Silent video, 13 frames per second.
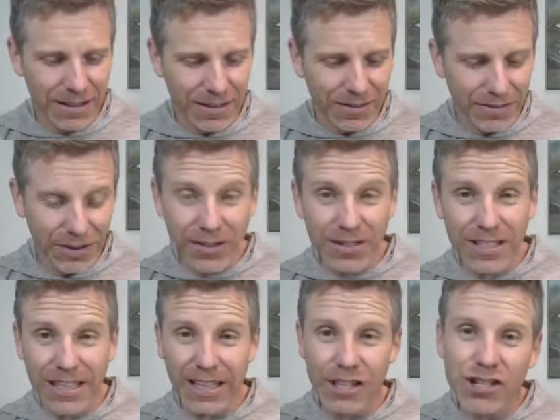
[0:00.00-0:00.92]
Verse
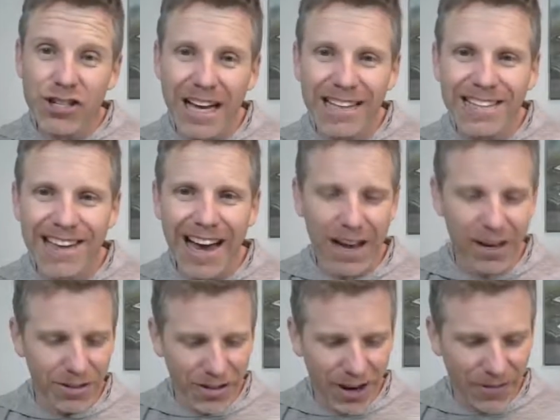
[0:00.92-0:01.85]
6,
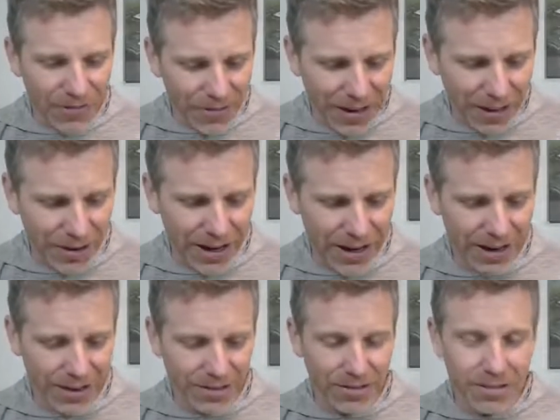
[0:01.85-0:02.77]
Gentiles are fellow
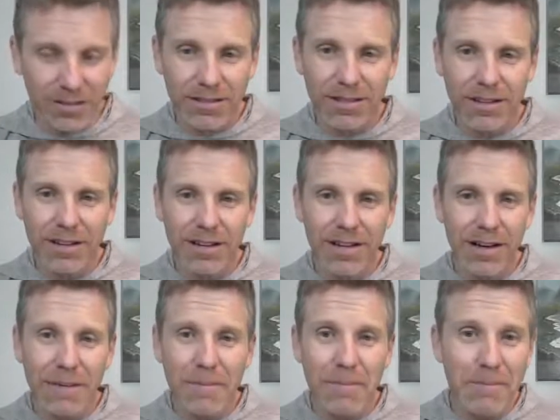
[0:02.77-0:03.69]
heirs,
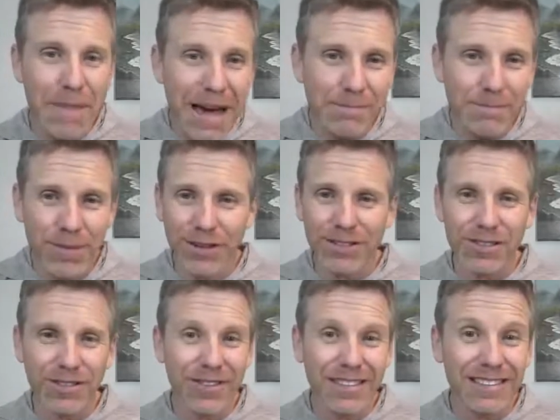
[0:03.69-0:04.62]
members
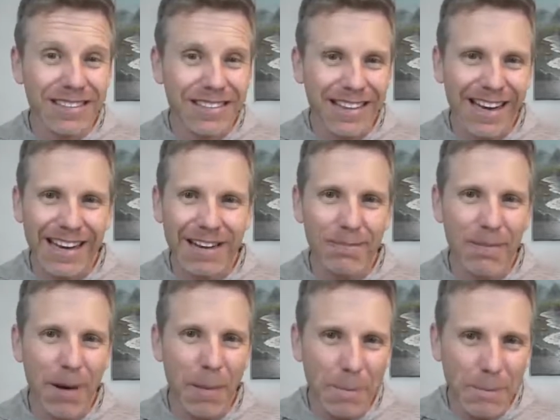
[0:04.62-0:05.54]
of the
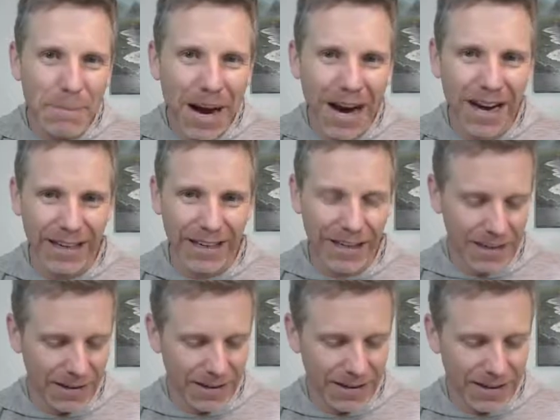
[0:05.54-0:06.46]
same
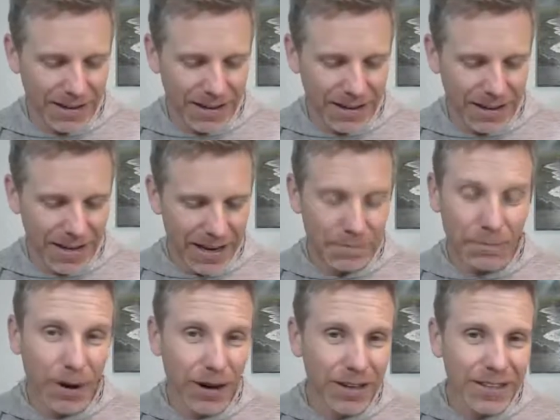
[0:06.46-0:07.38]
body, and
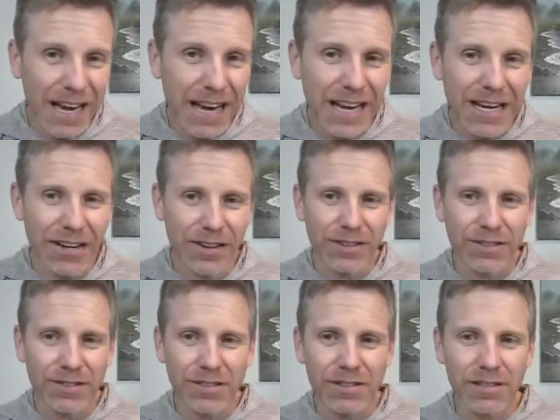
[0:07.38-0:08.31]

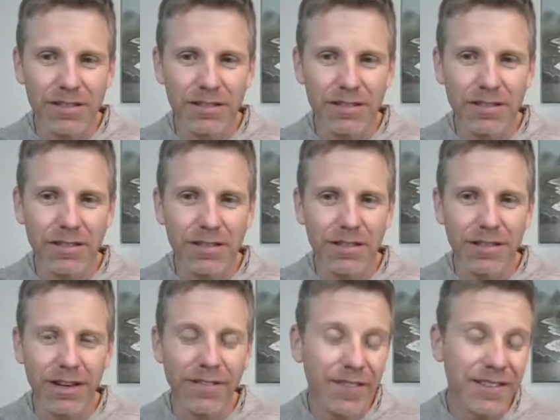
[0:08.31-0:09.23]
partakers
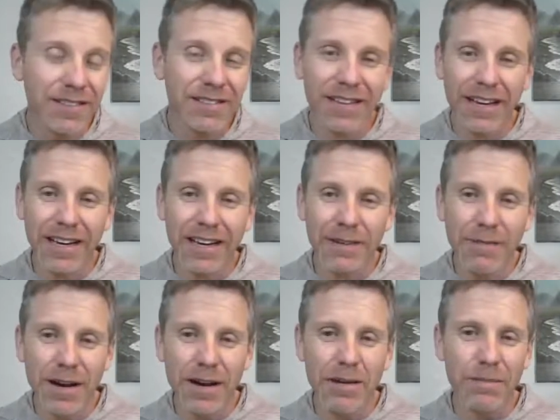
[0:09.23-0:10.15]
of the
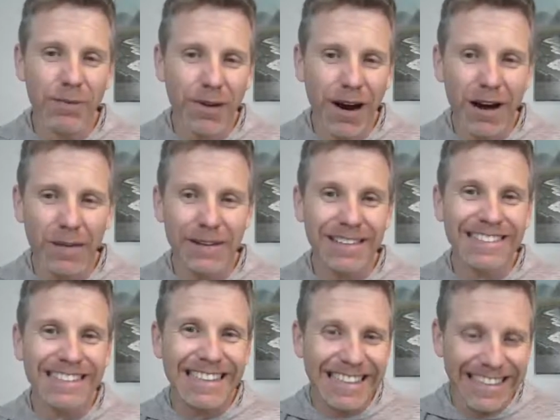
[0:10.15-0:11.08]
same
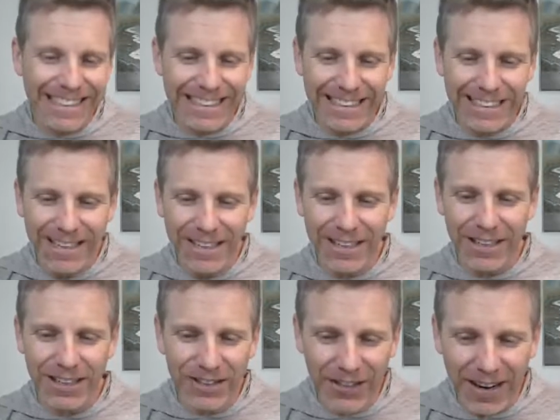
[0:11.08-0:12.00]
promise in
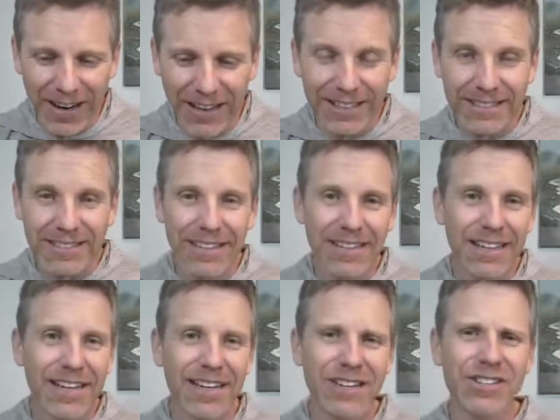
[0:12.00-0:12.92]
Christ
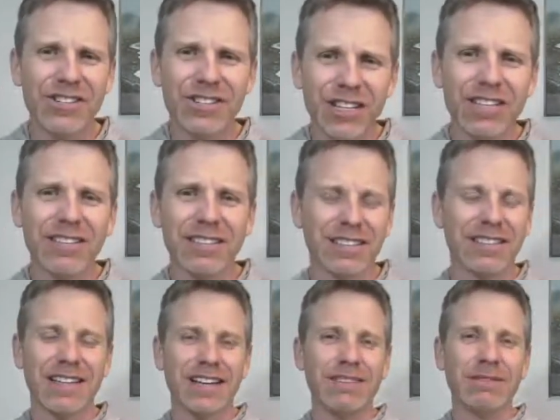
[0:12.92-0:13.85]

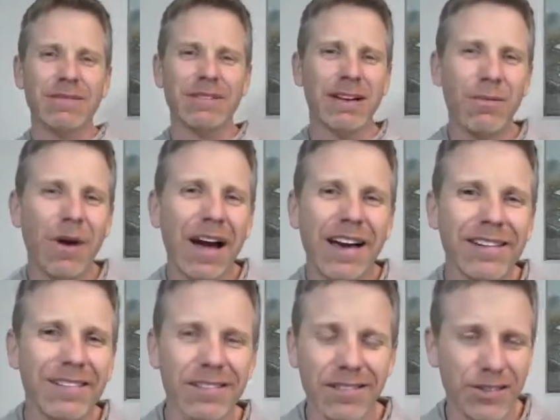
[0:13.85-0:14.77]
Jesus. Now, you may say, why
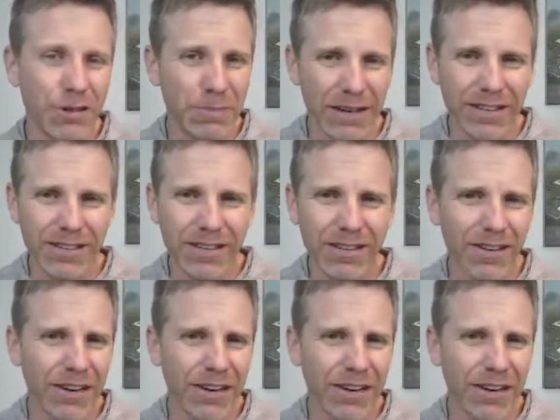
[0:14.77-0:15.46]
is this such a big deal?